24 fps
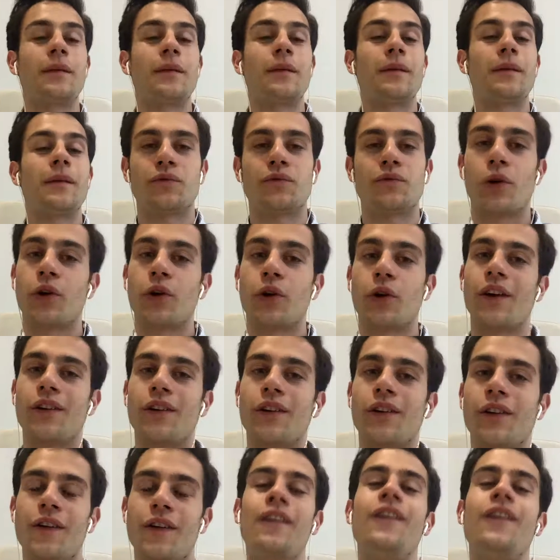15 minutes
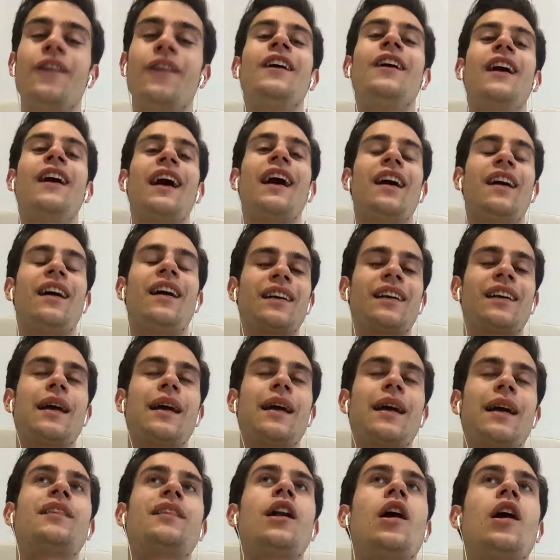workout, you know? And I
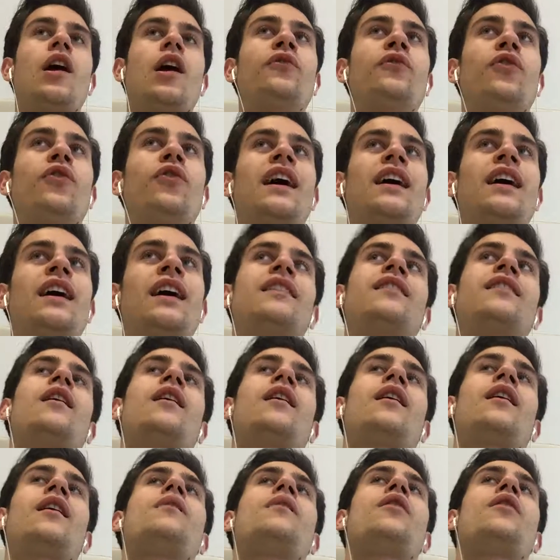kept that up for like
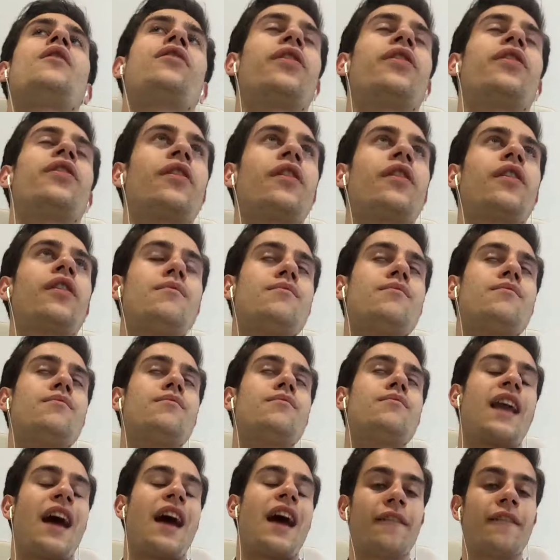a month
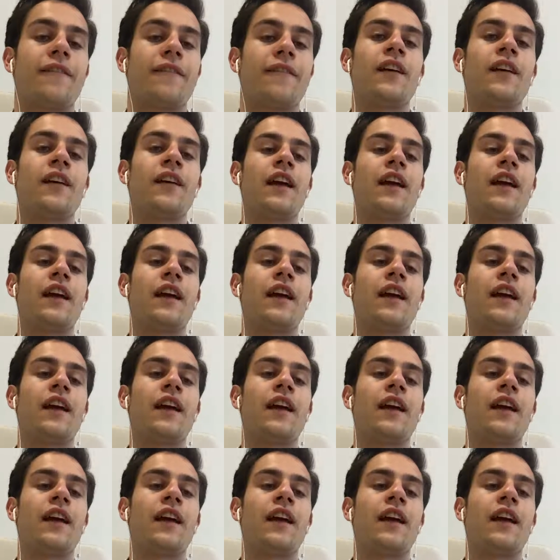and a half.